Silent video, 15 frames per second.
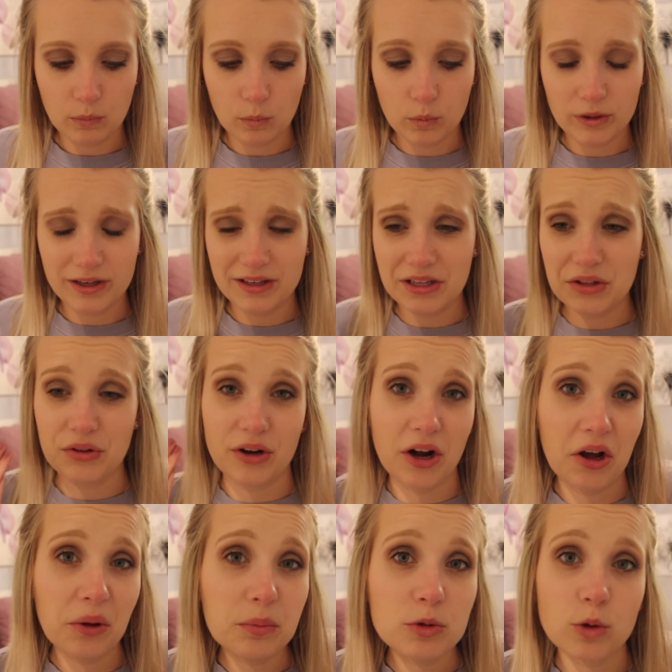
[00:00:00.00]
would either
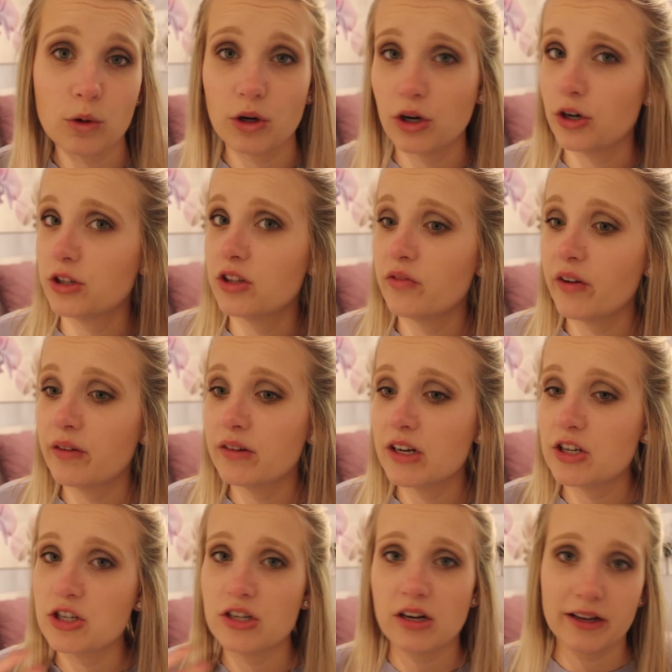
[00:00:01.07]
help or hurt the
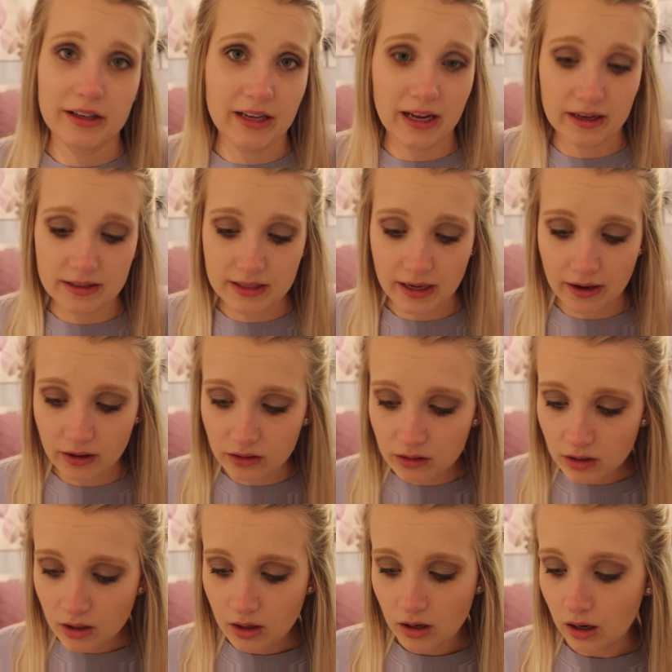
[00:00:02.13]
foundation. I can't
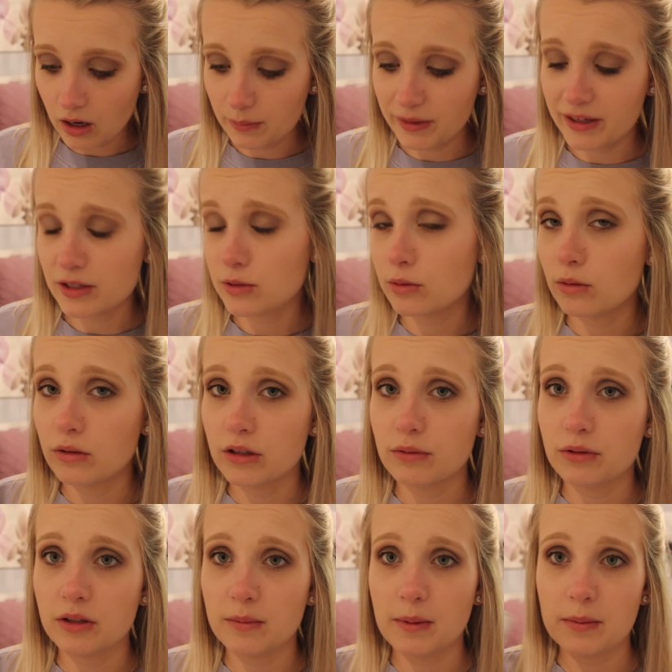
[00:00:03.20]
tell. I guess we'll only
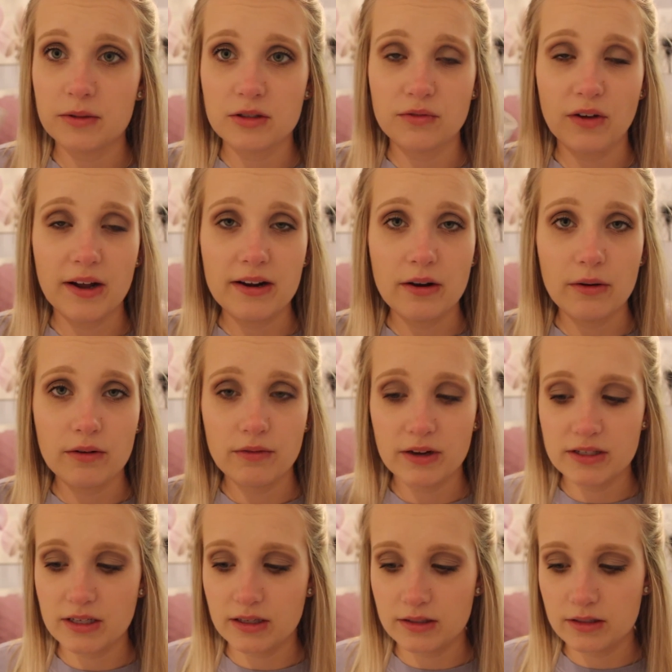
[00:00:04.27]
really be able to find out if
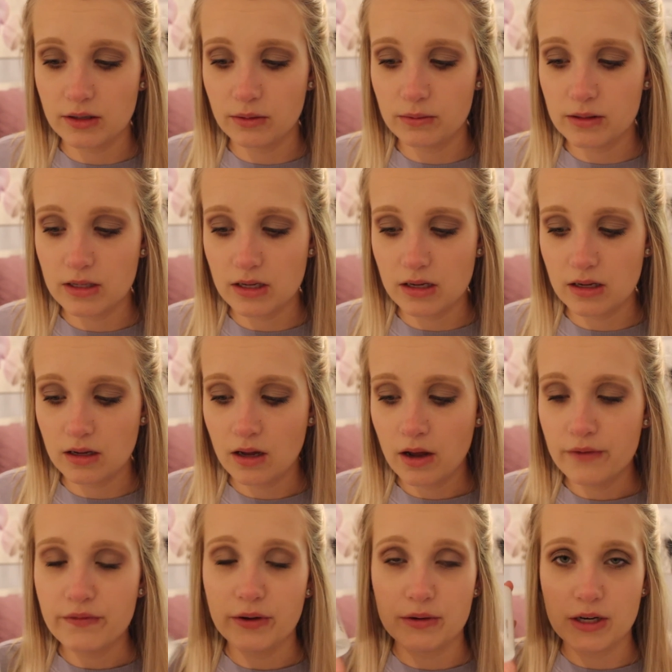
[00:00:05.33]
I test out the
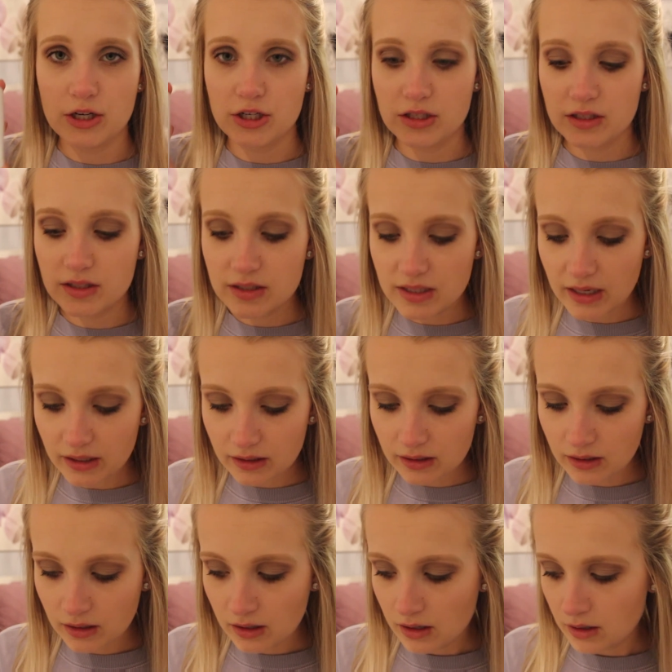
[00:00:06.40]
foundation stick.
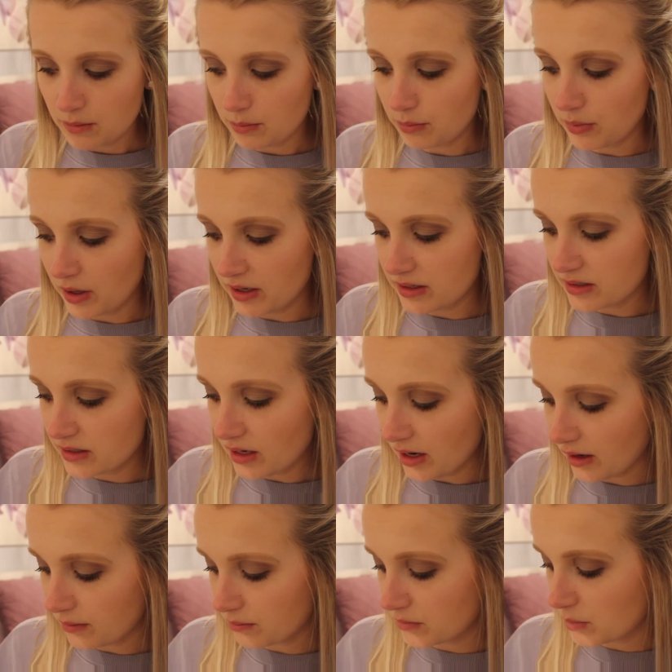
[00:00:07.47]
But
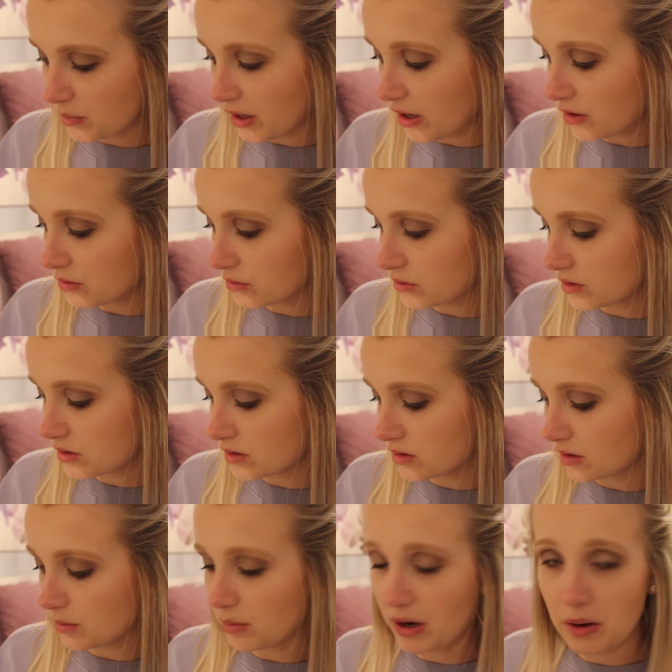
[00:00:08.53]
yeah,
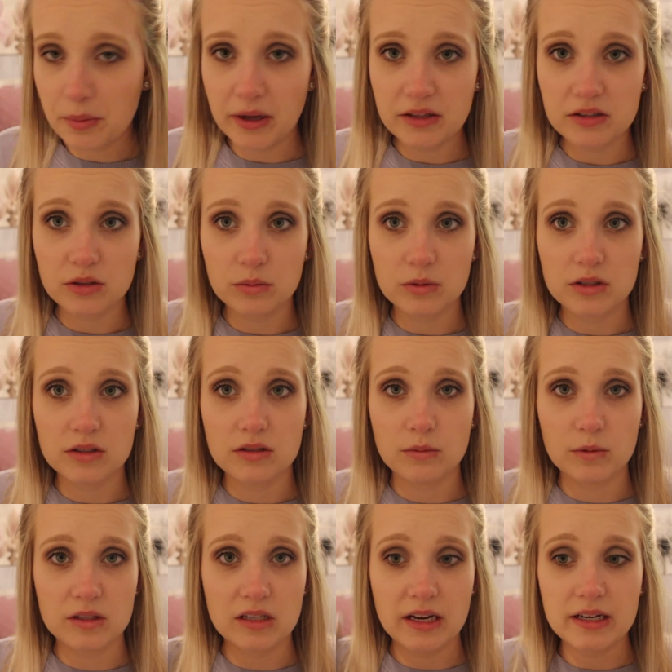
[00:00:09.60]
the brow pencil
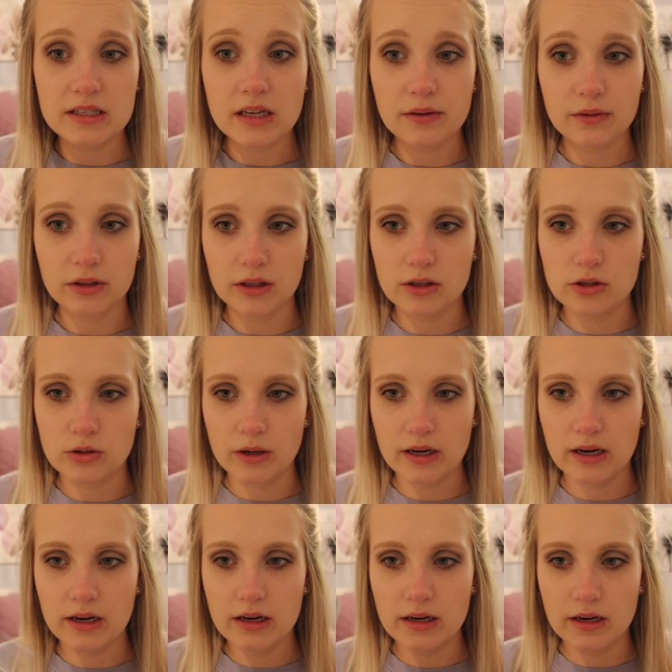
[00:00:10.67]
was nice. I really
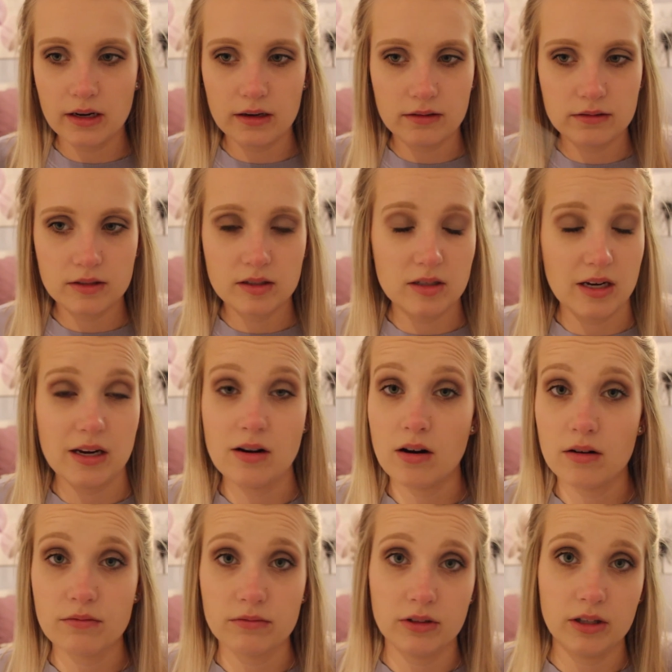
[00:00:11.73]
enjoyed it. It stayed
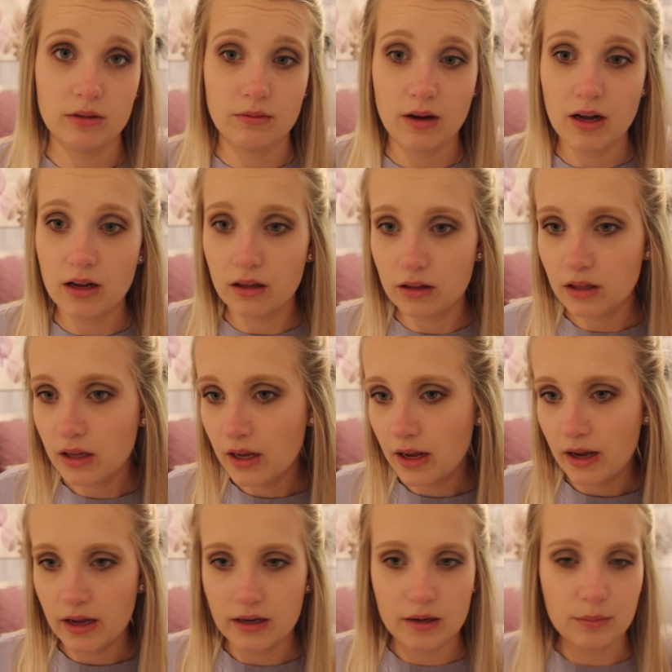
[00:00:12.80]
on really well
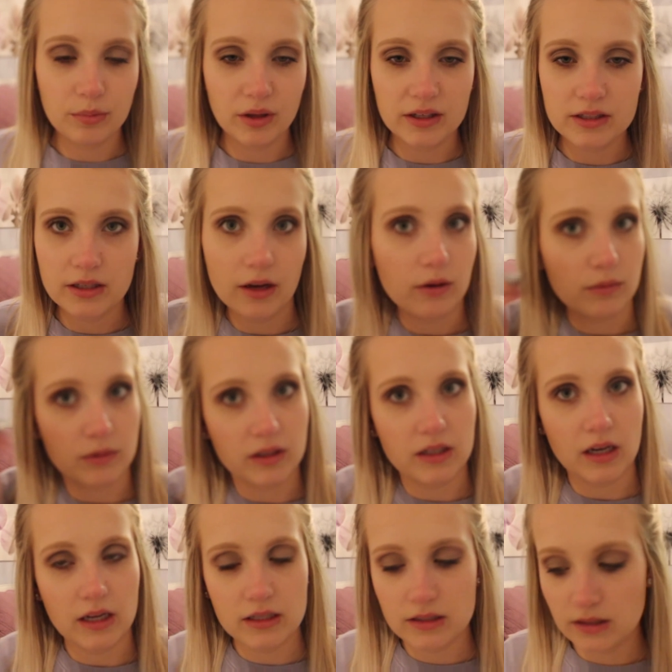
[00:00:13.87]
and it blended out really
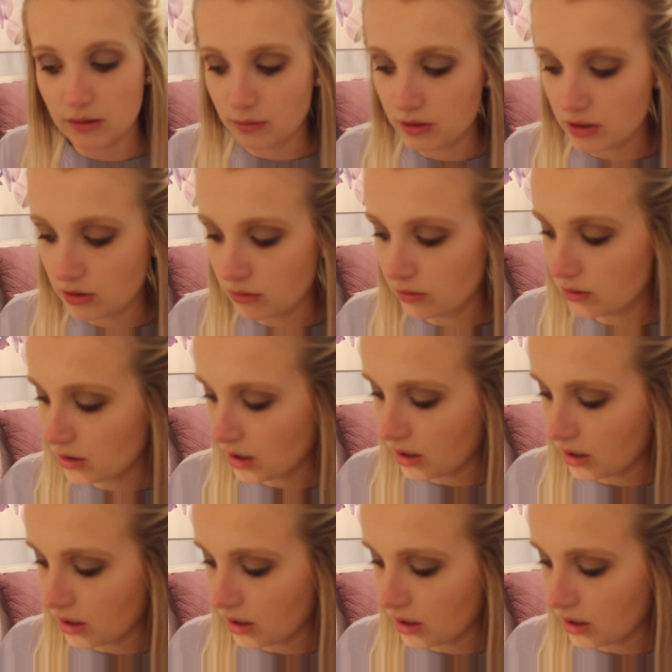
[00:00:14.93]
nicely when you